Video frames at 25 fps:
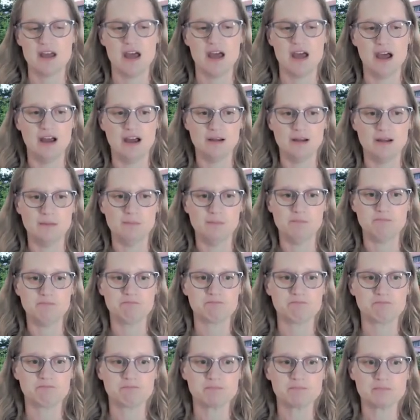And
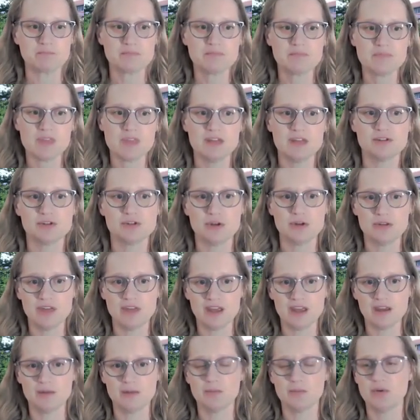so
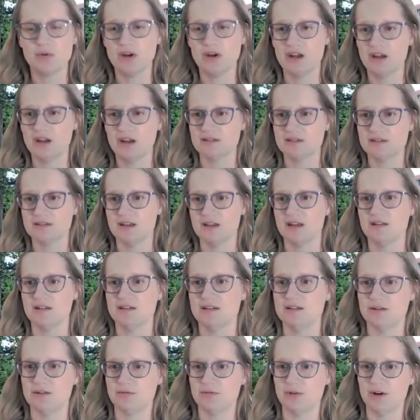they can bring a slightly
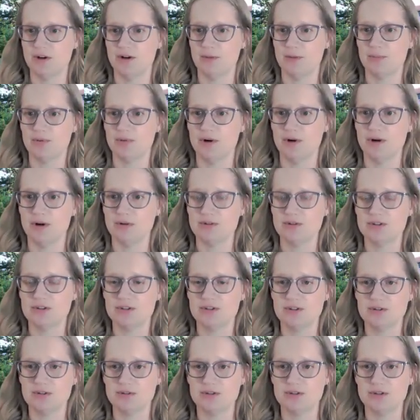different
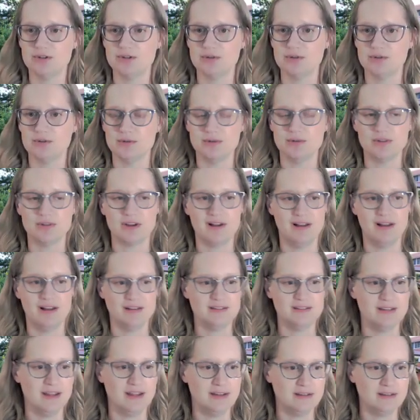approach to the
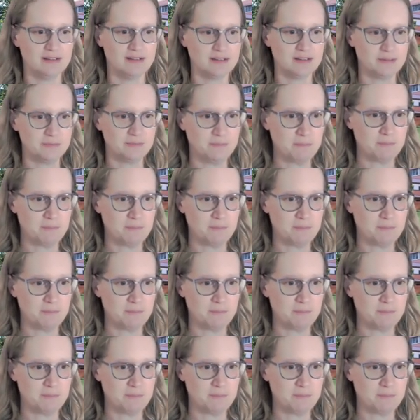content.